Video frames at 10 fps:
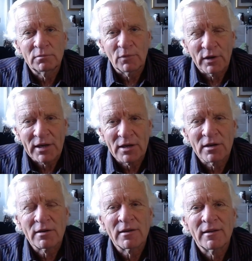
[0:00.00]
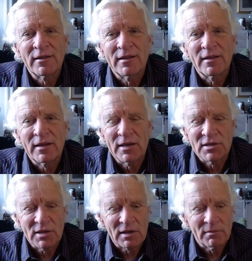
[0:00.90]
Well, here
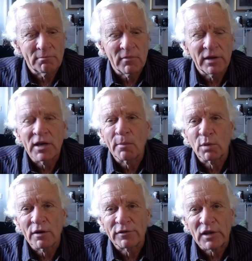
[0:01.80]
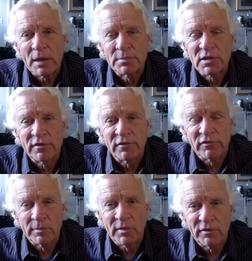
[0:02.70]
is a number of clips
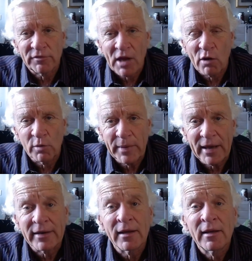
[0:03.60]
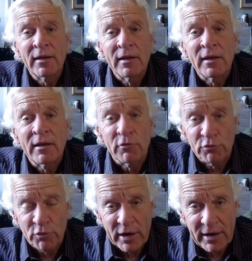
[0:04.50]
from the flower bed
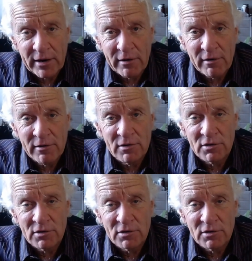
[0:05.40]
right here,